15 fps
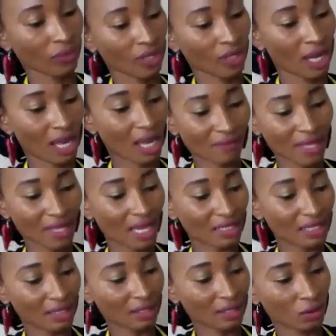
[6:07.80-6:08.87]
After
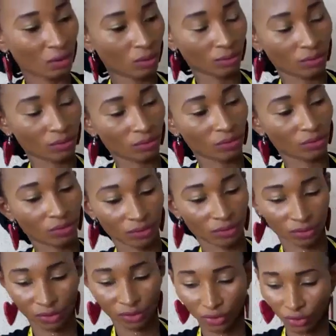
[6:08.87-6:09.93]
adding gum,
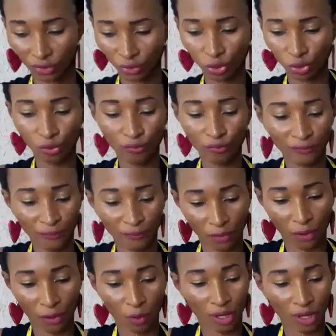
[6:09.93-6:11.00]
you leave it for a
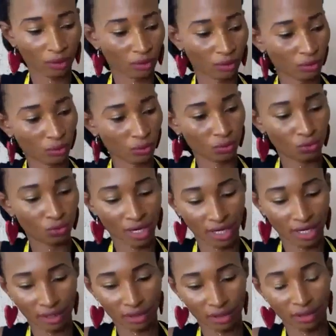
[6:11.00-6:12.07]
while to dry.
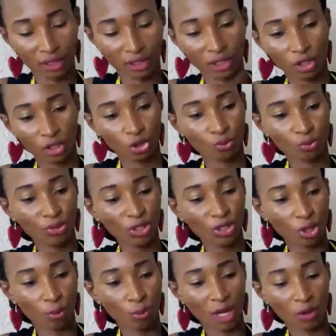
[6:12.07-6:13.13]
You pick your
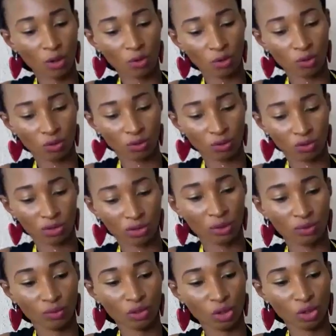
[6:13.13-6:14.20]
marco, the
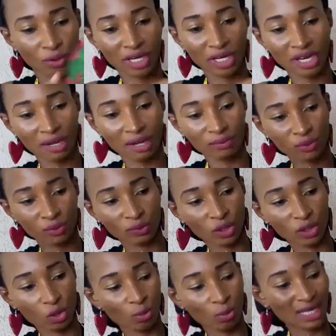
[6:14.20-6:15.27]
one already up with your
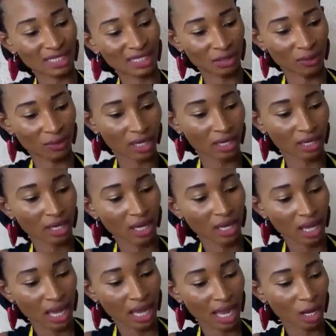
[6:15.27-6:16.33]
material,
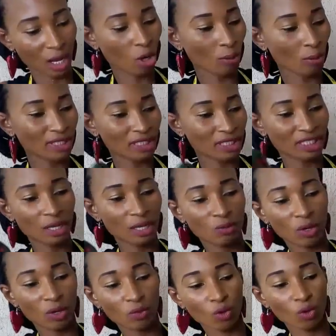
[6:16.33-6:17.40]
and gum it the same way we
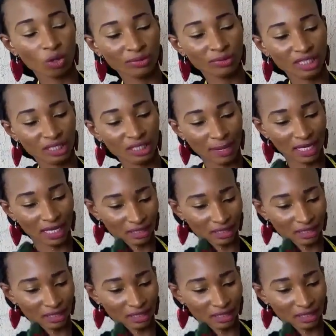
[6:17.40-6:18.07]
gum this part.